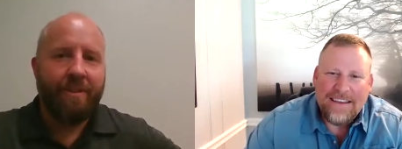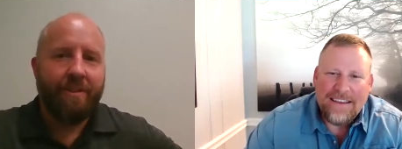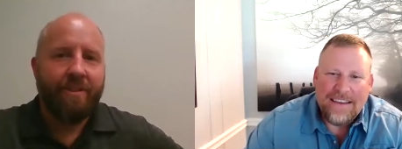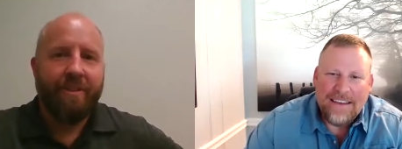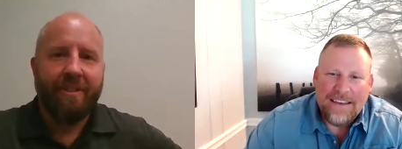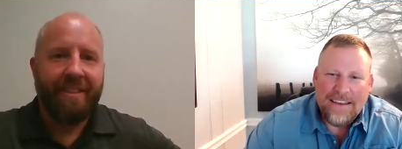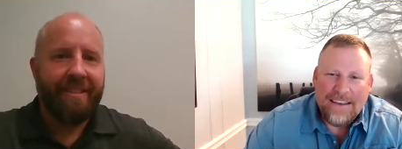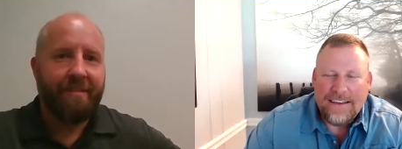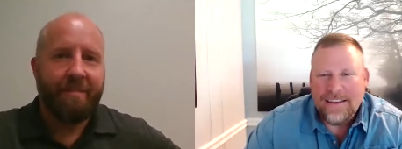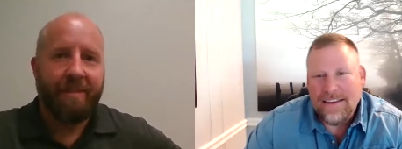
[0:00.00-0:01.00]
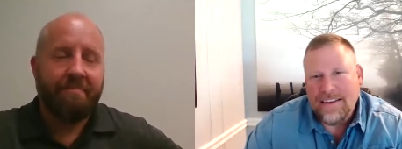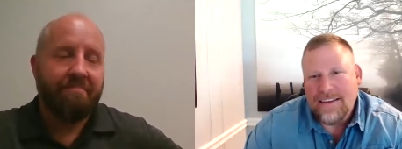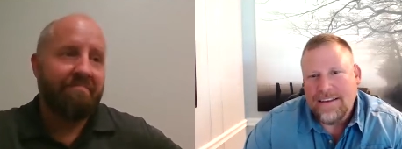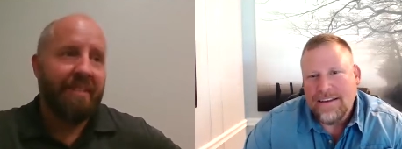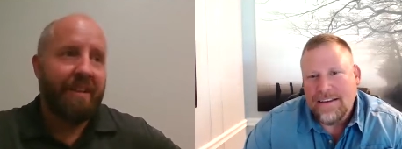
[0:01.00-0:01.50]
Speaker 1: we just do it. And
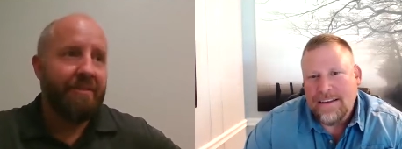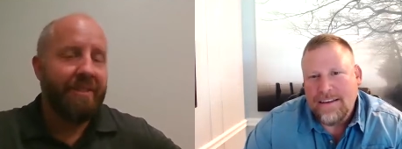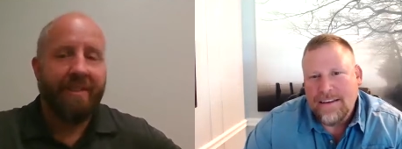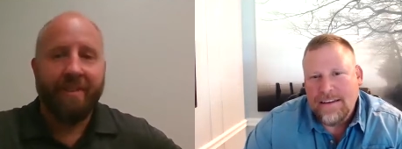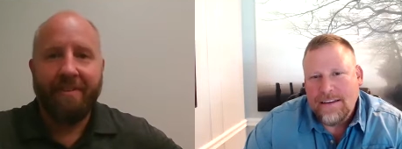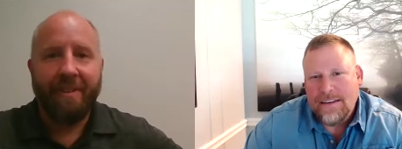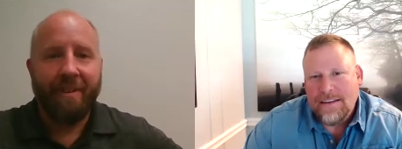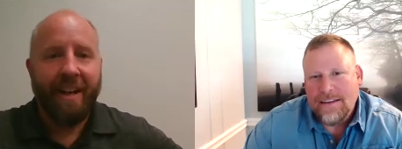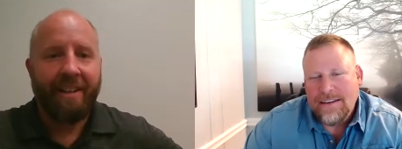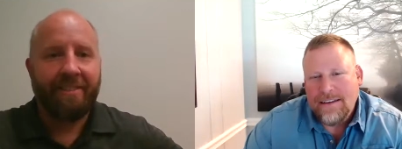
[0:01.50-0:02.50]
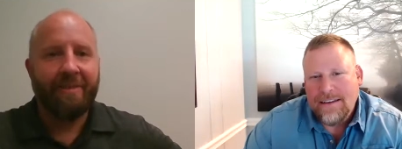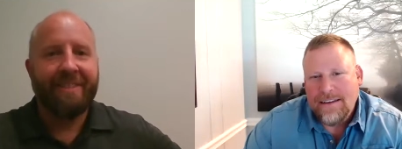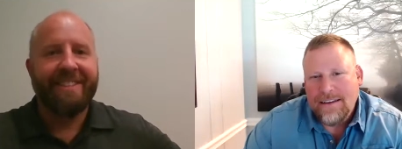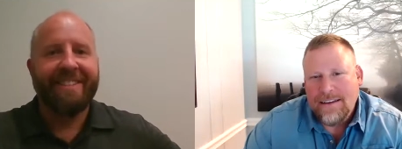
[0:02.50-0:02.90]
I don't know. I never asked them.